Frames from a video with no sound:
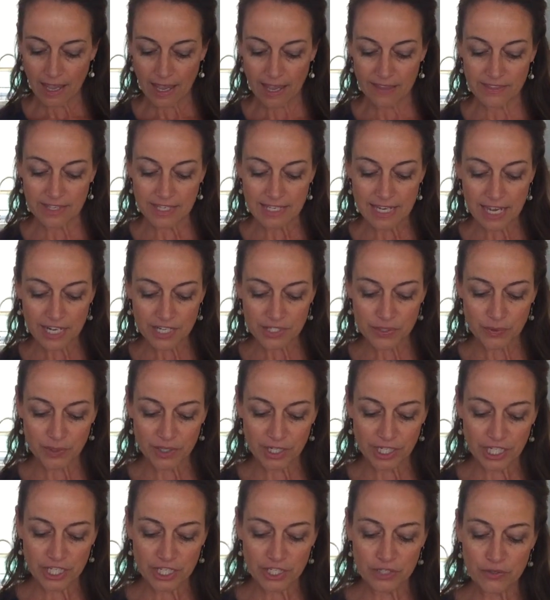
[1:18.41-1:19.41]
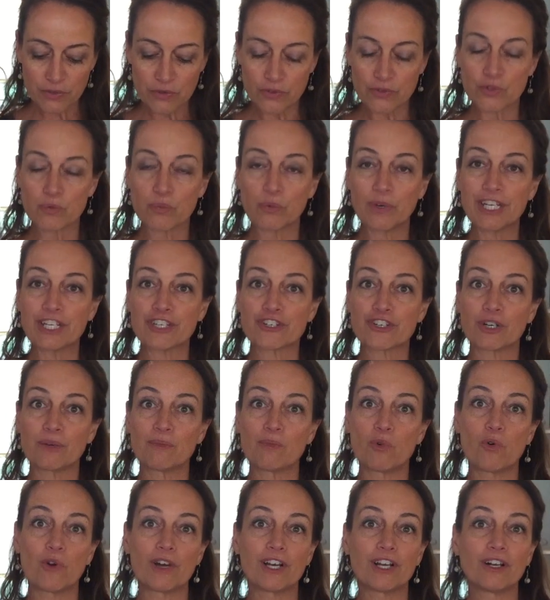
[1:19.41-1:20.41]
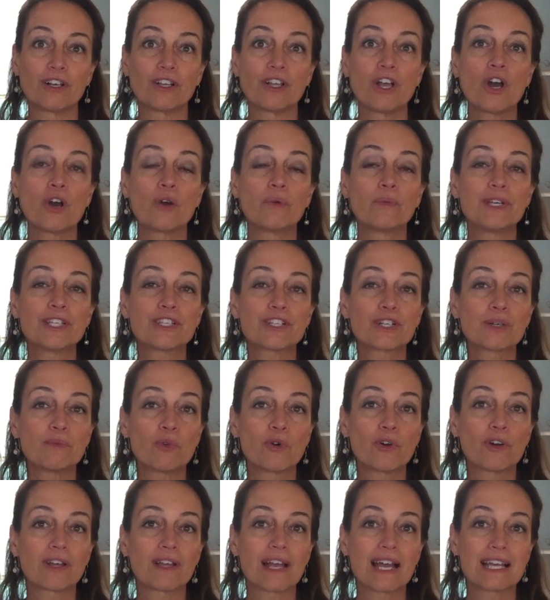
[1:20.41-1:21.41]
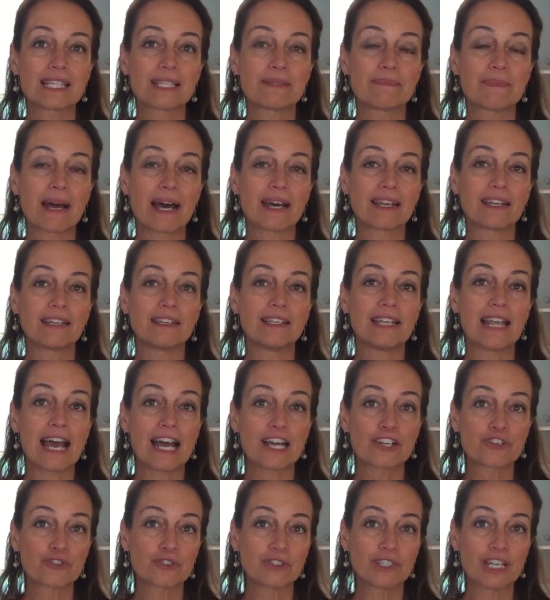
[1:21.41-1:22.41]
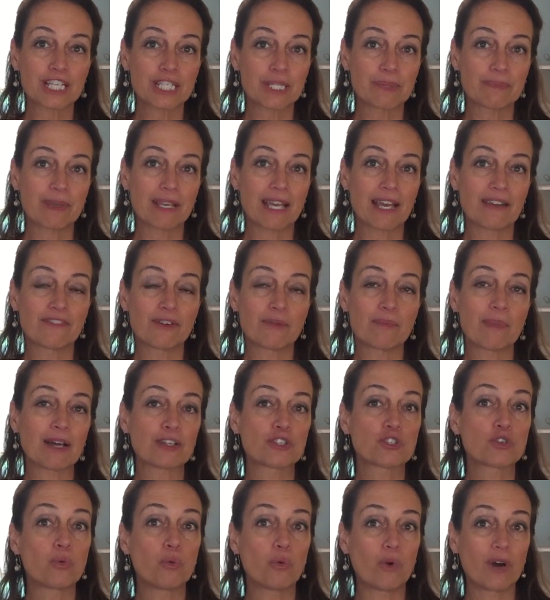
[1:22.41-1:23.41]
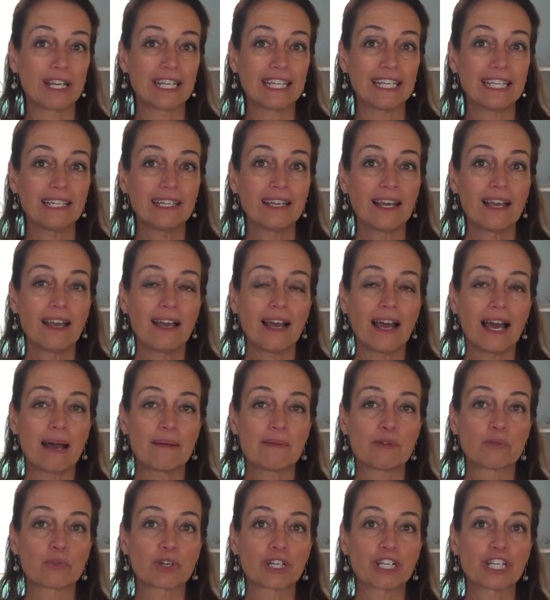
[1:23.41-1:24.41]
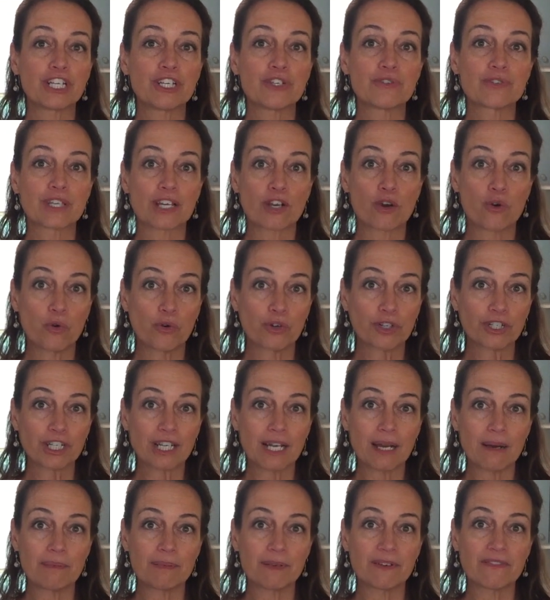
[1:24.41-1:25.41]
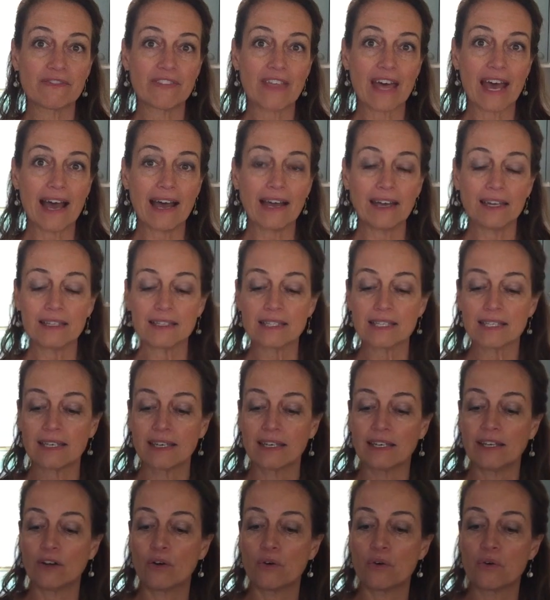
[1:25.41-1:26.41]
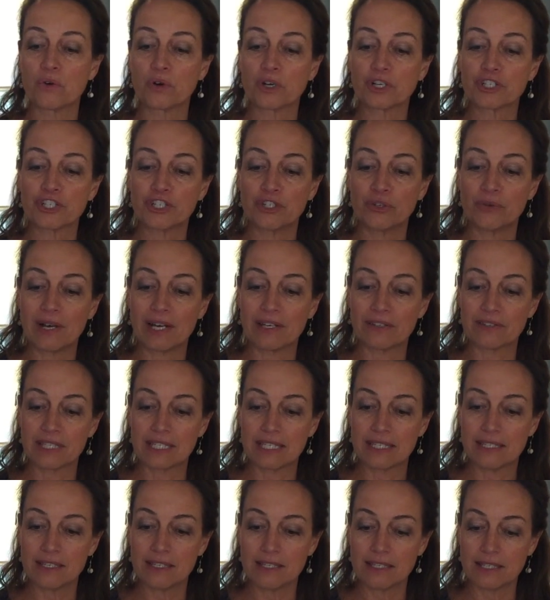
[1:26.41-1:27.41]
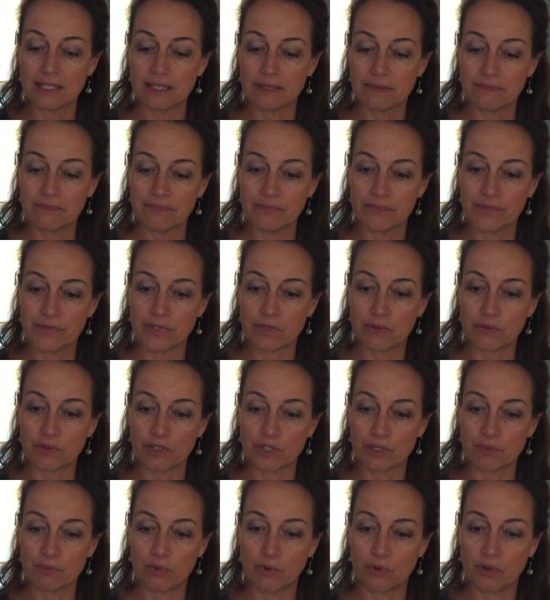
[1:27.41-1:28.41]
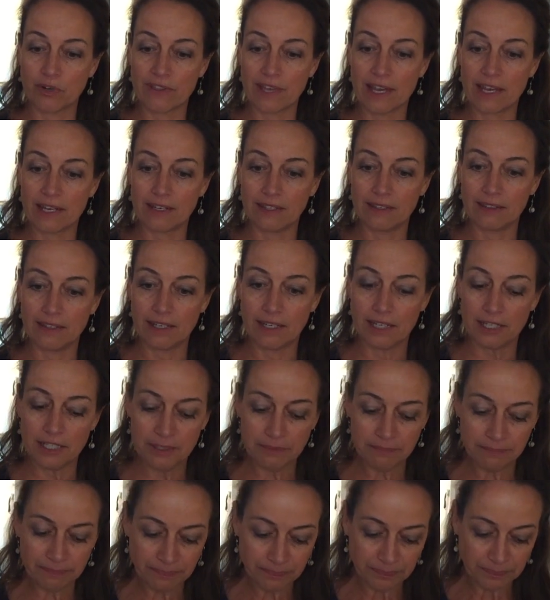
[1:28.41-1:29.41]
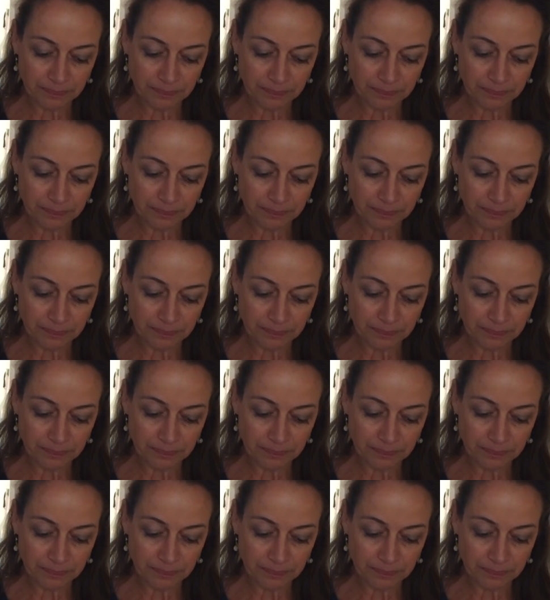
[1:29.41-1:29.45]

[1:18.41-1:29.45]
And then next we're going to use wheat germ oil. Wheat germ oil has about a natural SPF of about 20. And we're going to use 1/4 cup of that, or 2 ounces. So you just pour that in there.